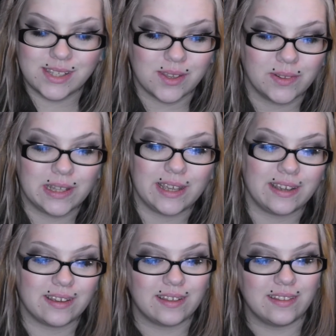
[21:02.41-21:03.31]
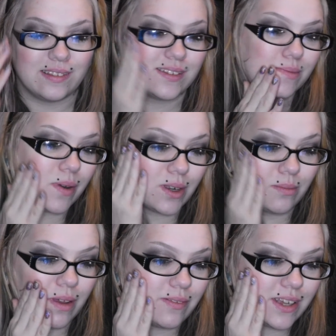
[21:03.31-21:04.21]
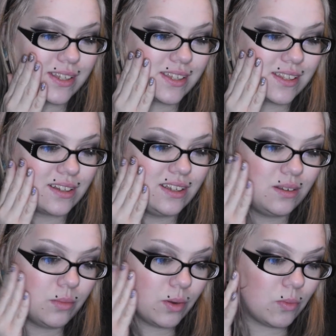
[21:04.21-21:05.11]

So like this part of my face is a little